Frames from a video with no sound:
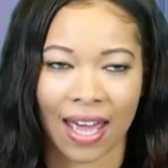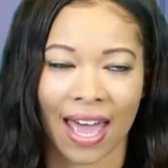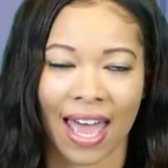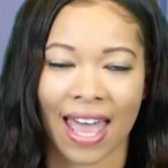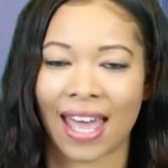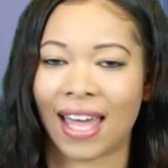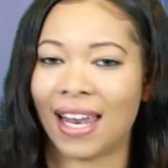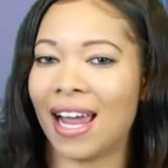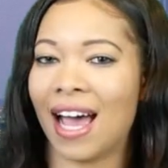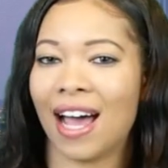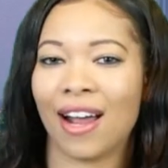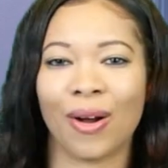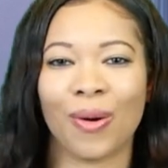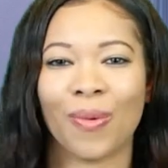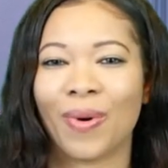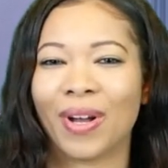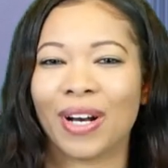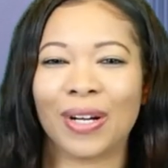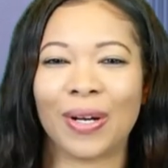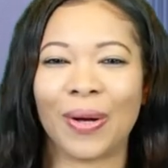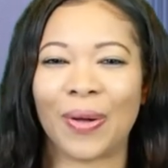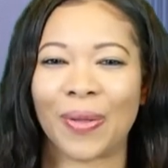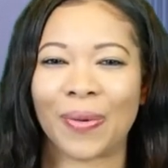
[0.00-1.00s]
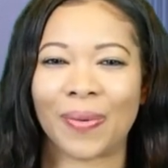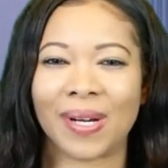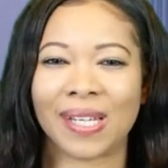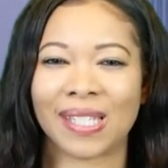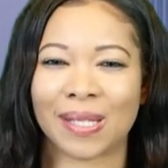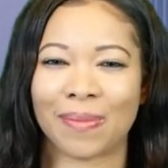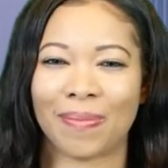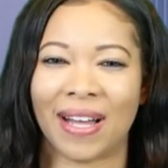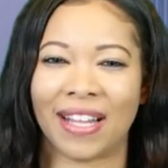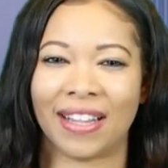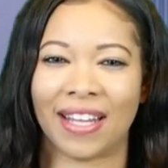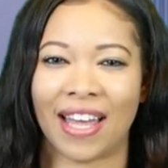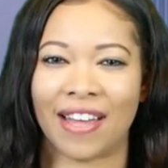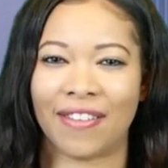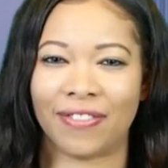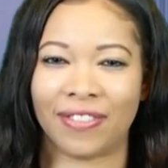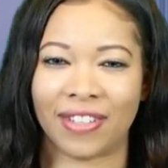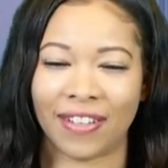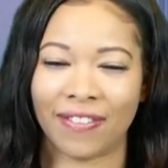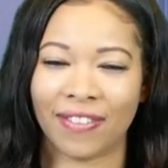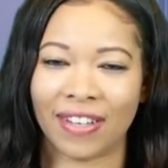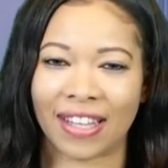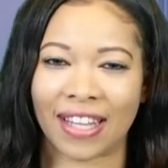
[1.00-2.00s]
And I don't want to go the rest of my life
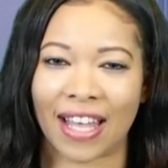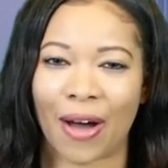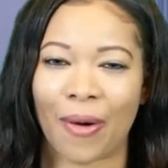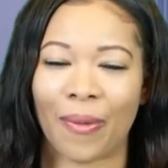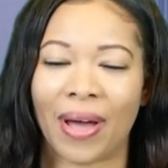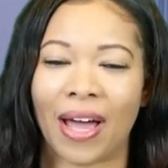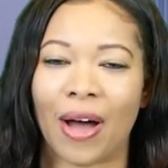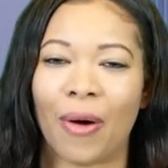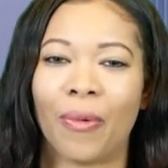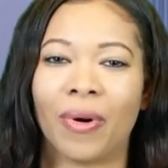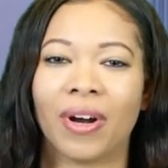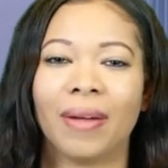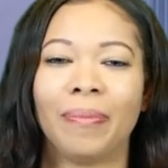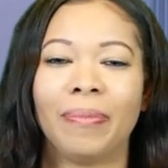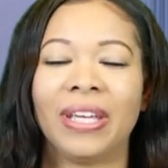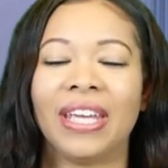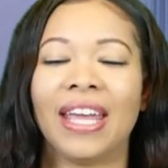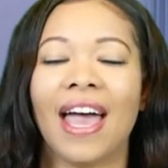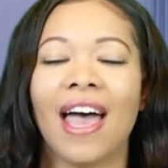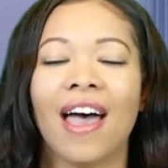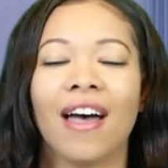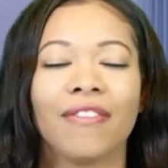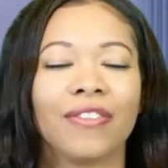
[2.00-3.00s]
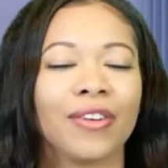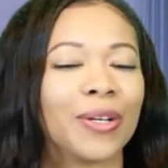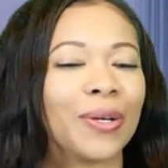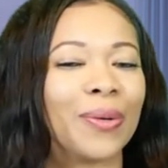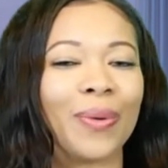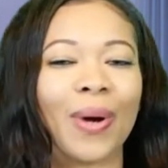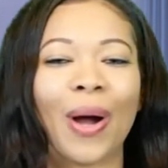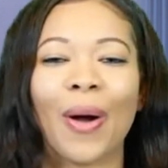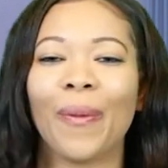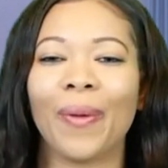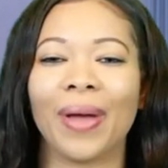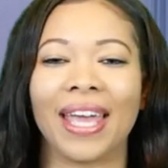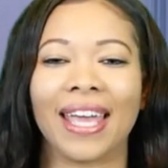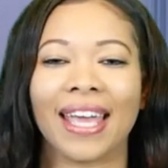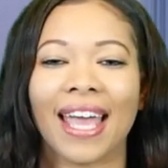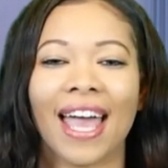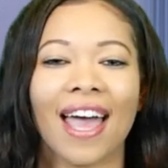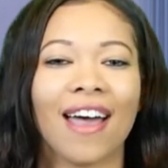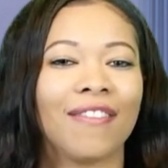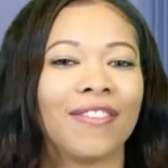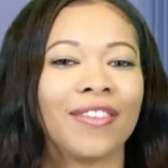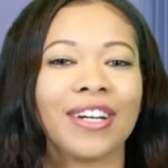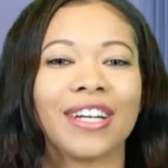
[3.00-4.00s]
living that way. I want to be ever growing,
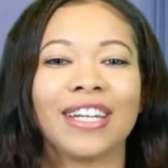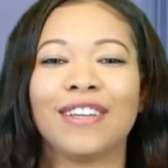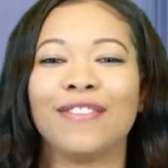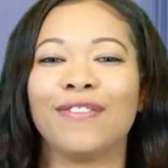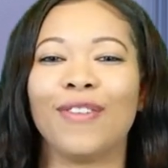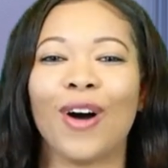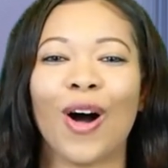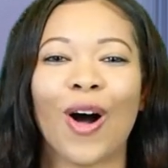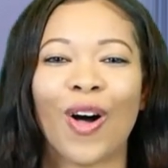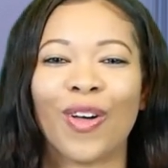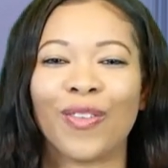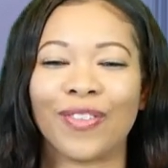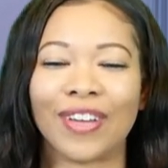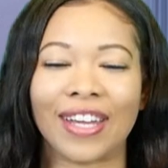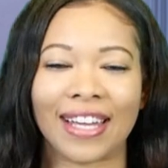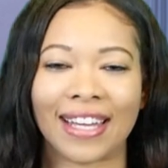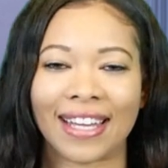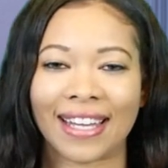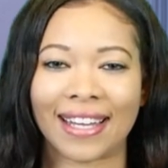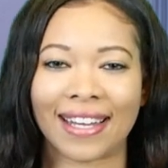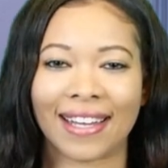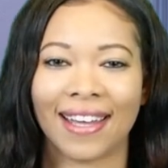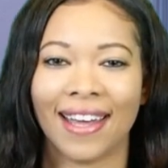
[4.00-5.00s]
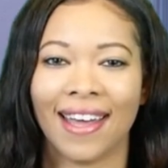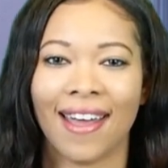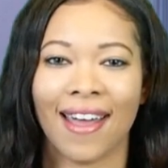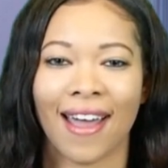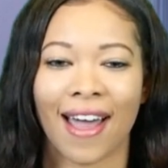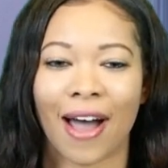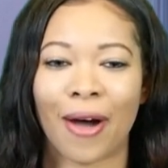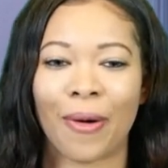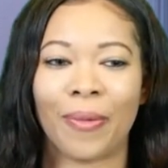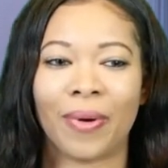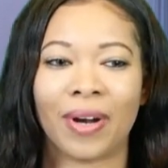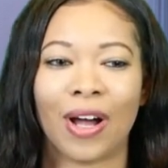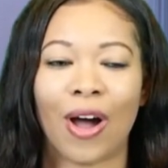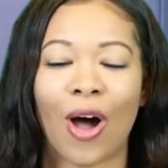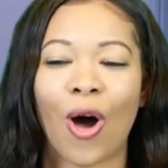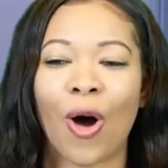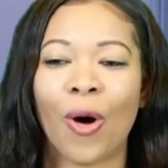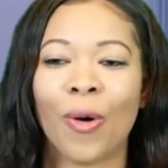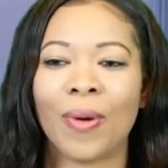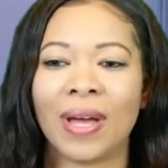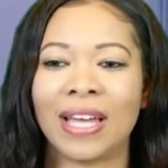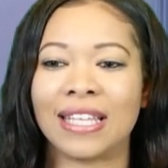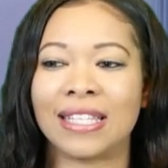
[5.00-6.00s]
ever evolving. I want to
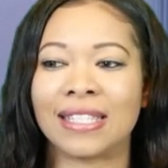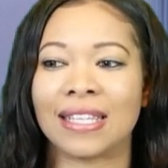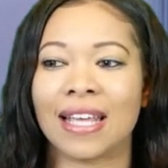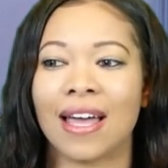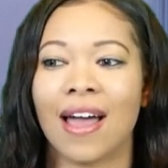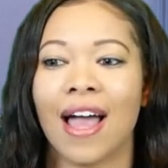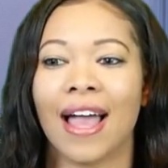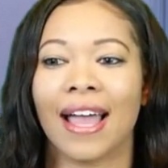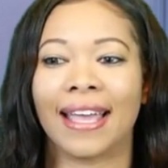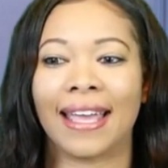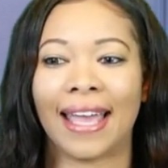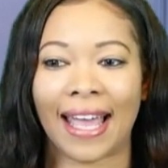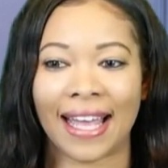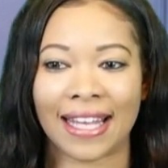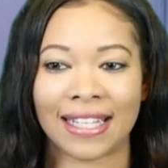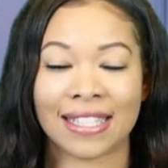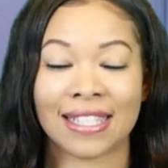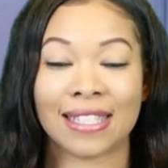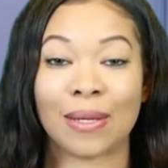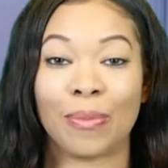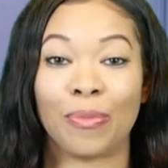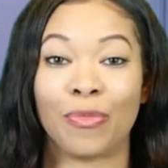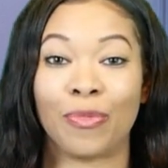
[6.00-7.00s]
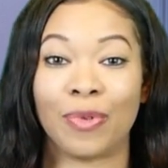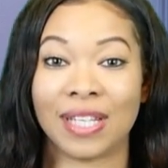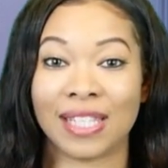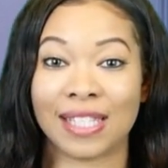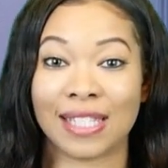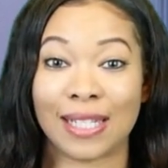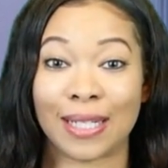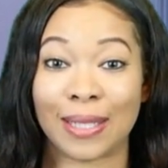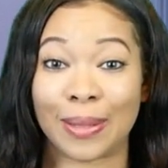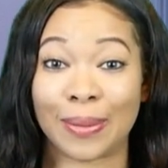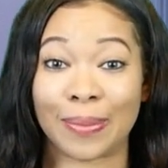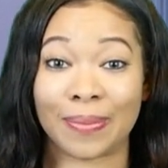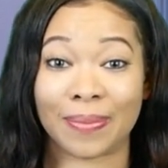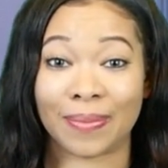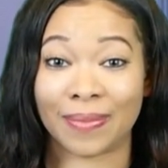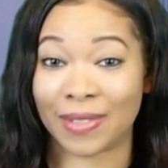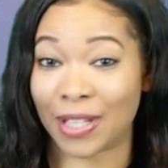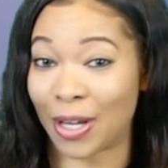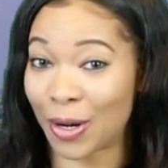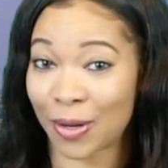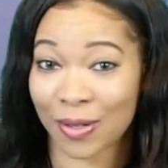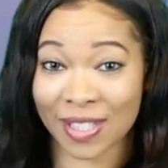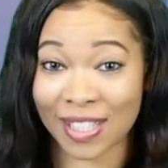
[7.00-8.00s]
always gain some wisdom,
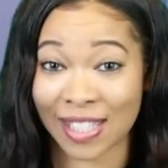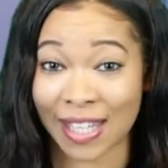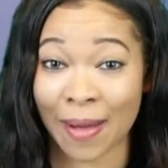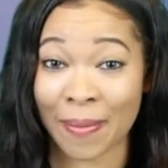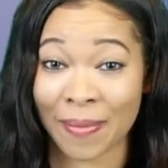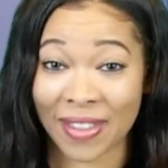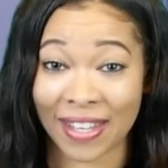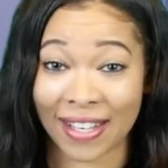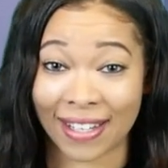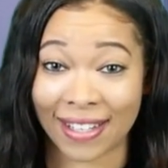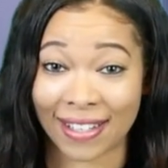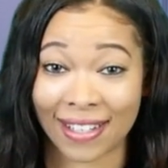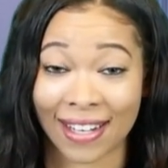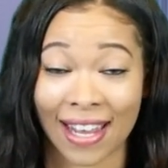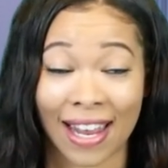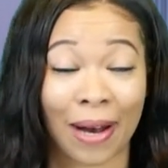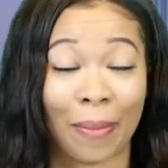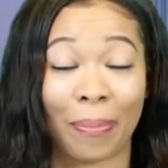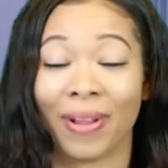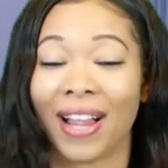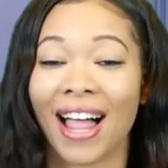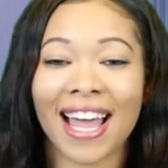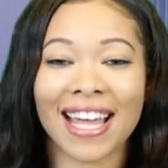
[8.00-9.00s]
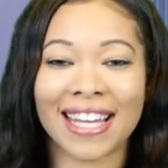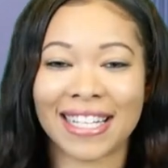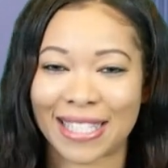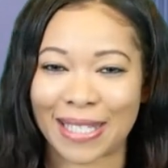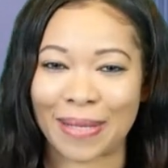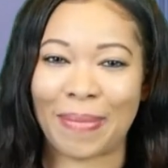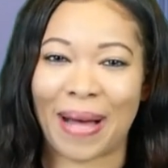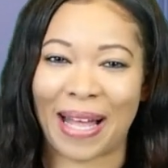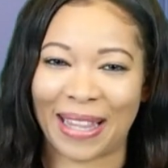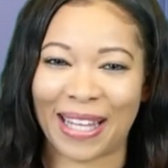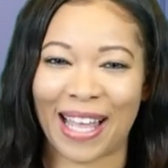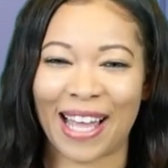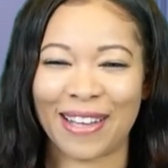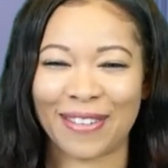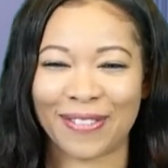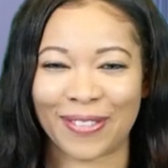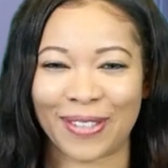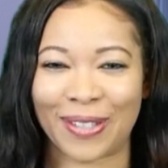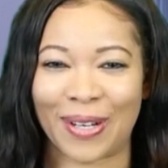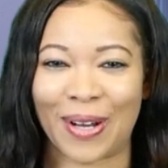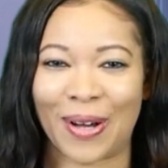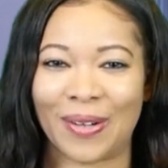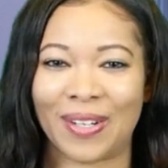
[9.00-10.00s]
learn something, and apply it to my life,
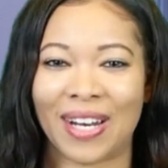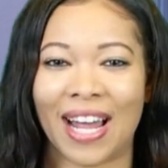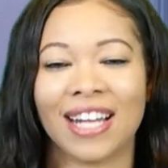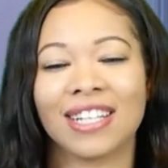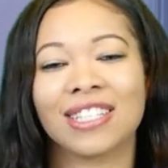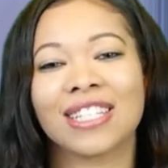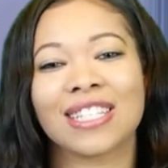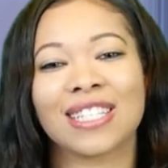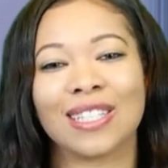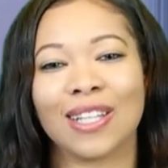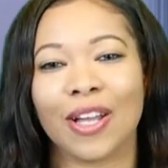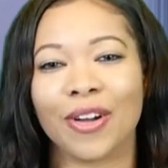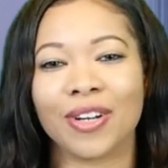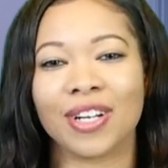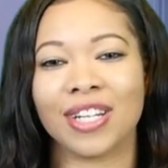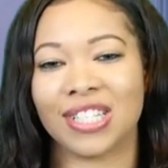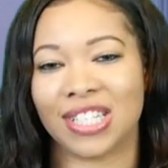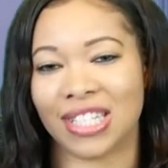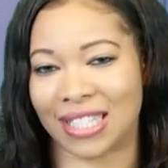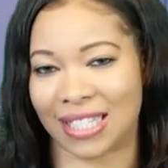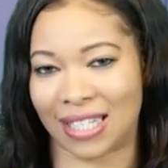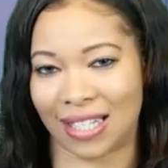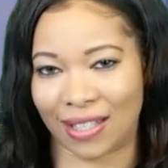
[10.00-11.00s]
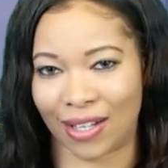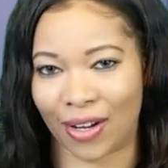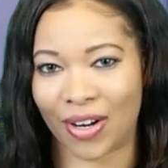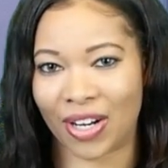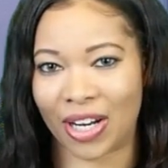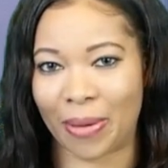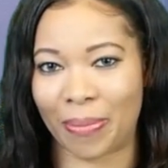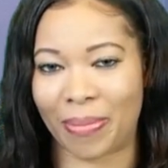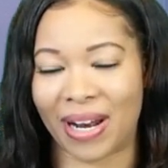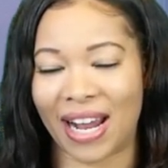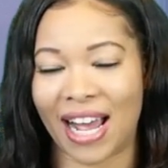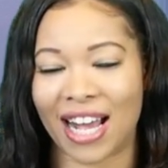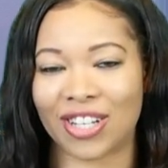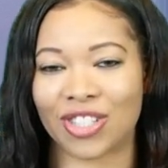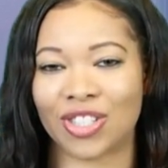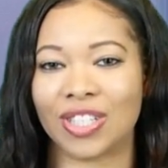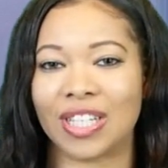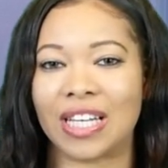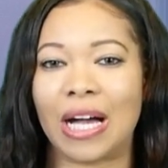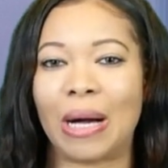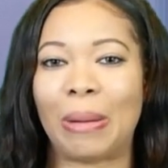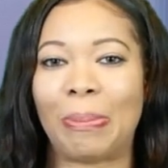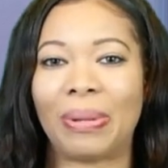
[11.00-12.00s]
not just learn it just to learn it, but
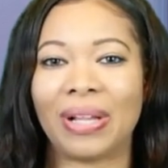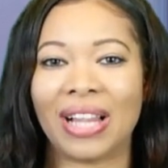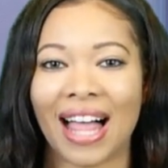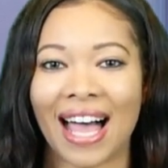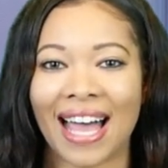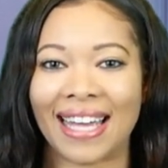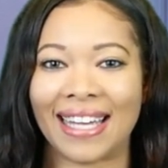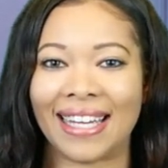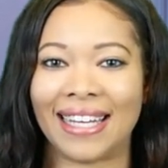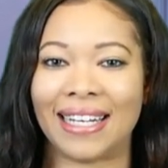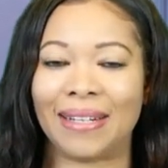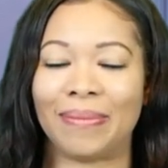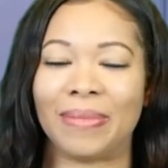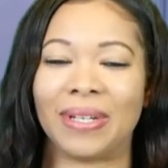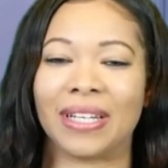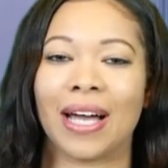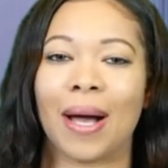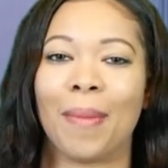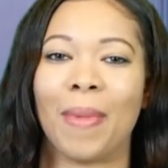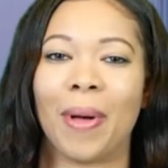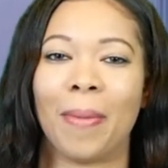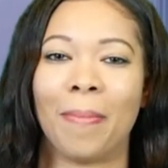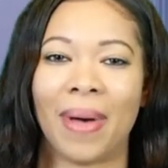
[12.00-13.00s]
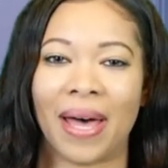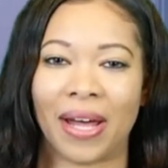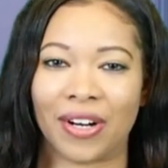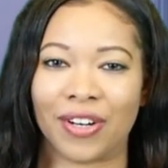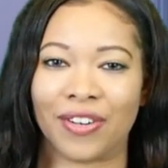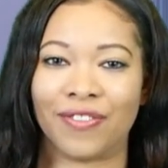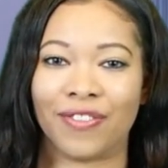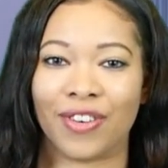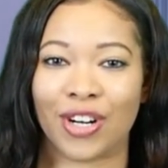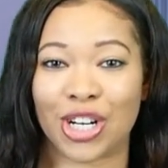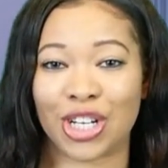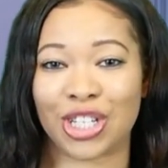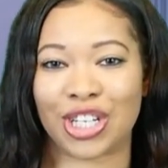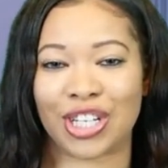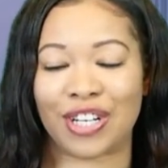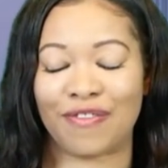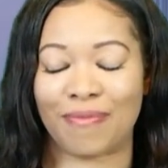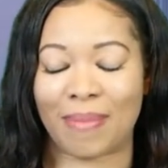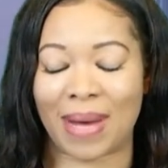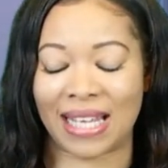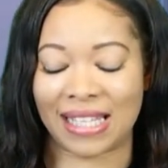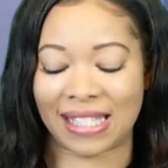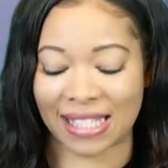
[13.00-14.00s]
actually apply it and become a better version
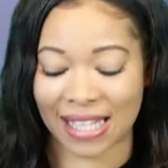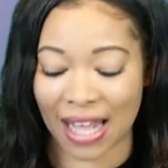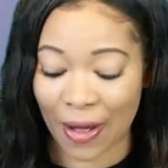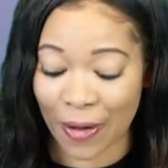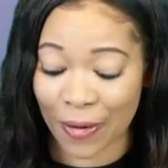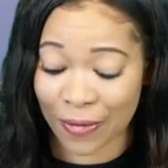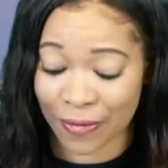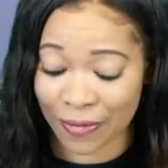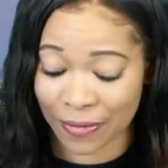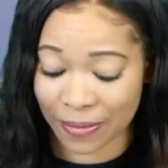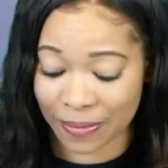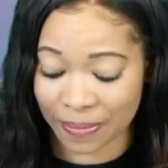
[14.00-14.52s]
of myself.